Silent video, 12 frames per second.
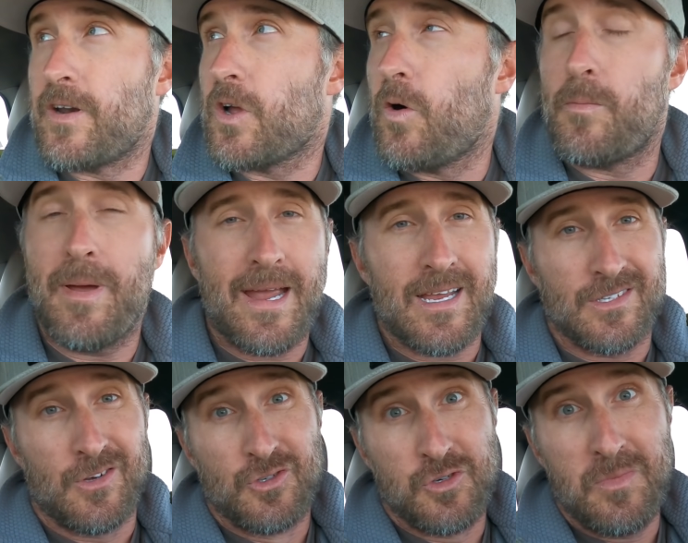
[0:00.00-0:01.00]
fun going back
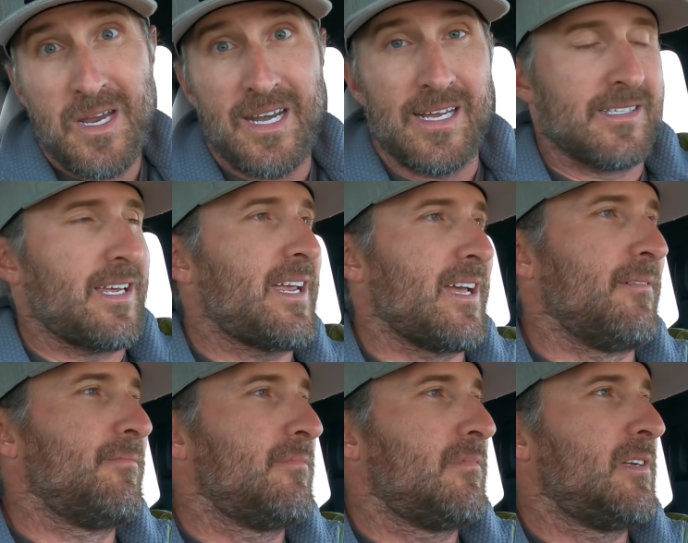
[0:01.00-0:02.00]
at social media. It's like
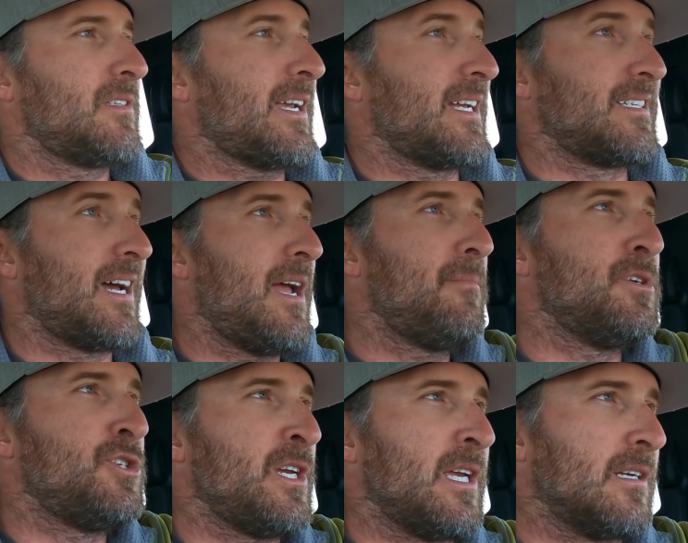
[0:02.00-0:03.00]
a time
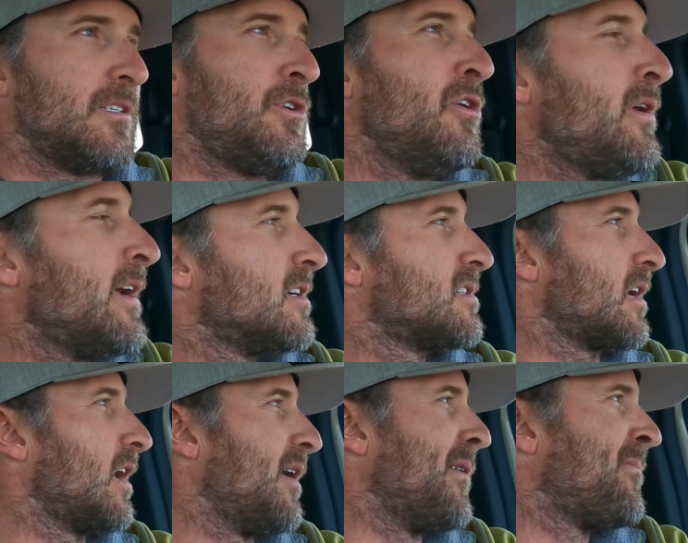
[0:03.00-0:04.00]
machine. 2 years
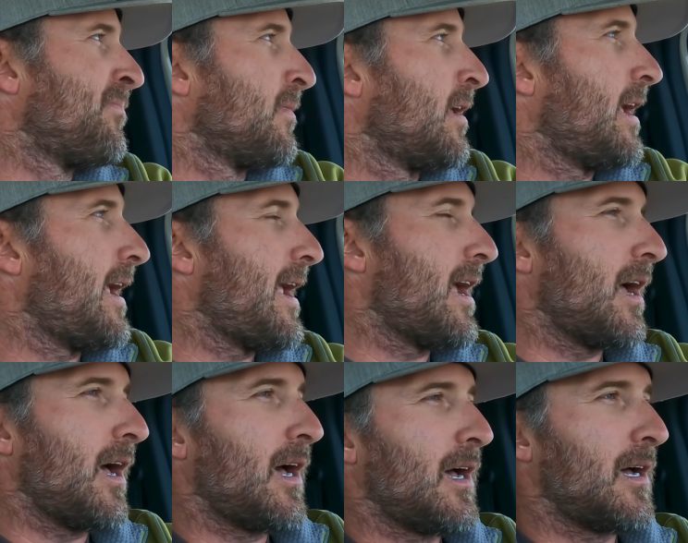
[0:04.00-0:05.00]
ago,
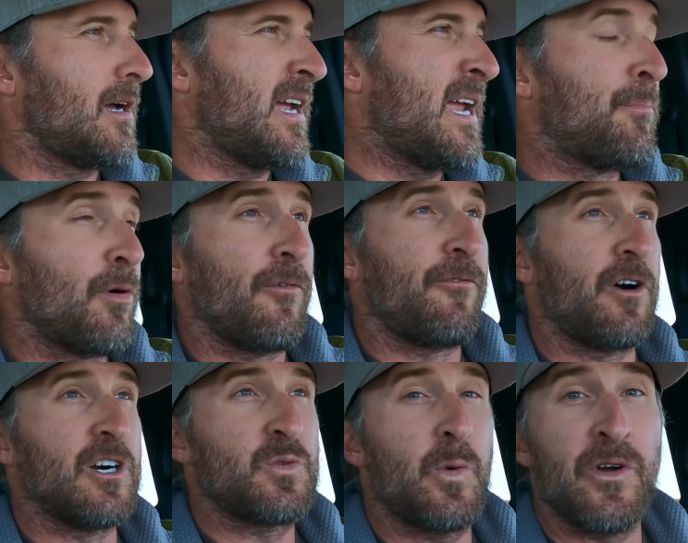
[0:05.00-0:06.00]
April
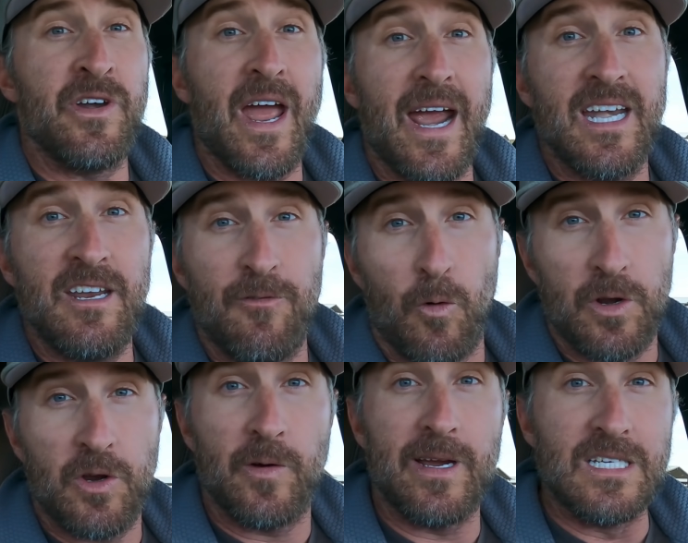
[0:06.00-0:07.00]
1st, we were
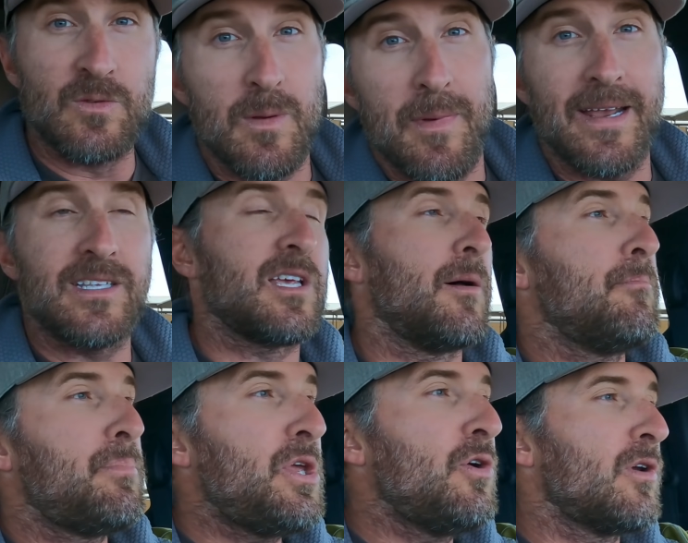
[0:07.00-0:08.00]
94 degrees. We made
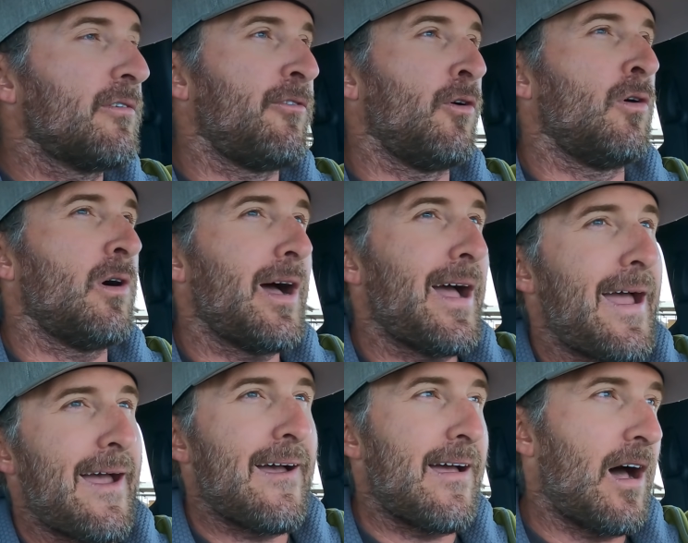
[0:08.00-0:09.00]
some beautiful
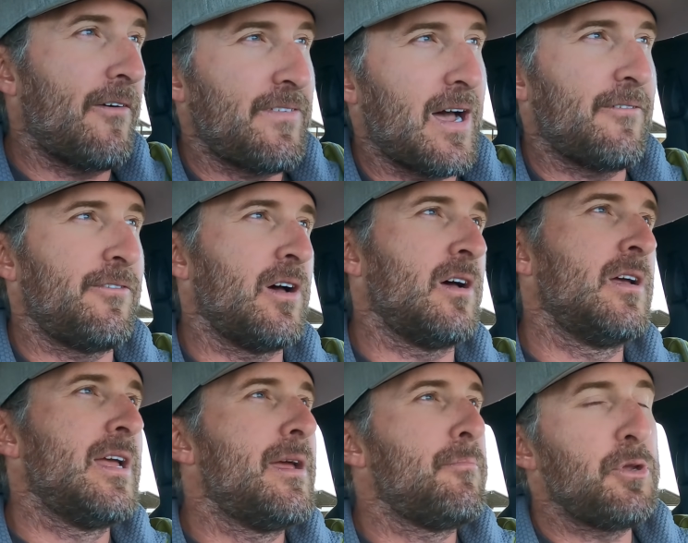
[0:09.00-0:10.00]
alfalfa,
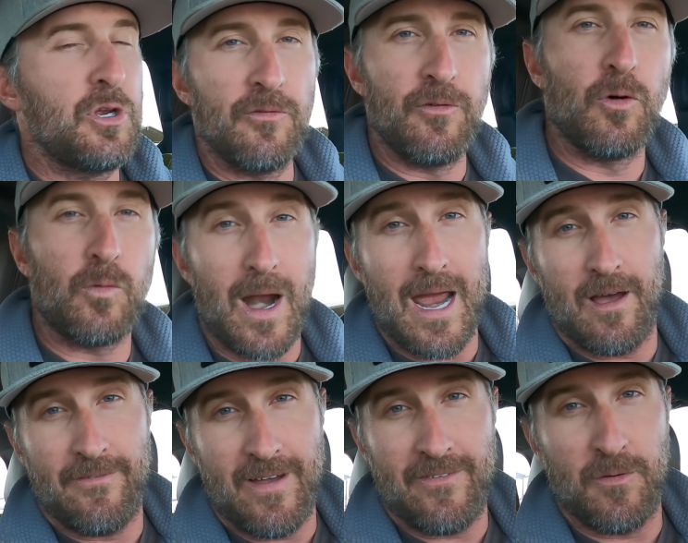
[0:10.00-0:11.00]
beautiful rye
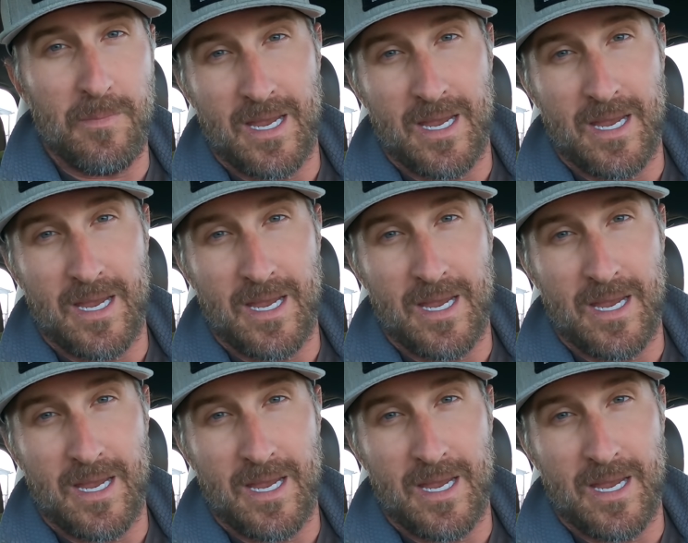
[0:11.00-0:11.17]
alfalfa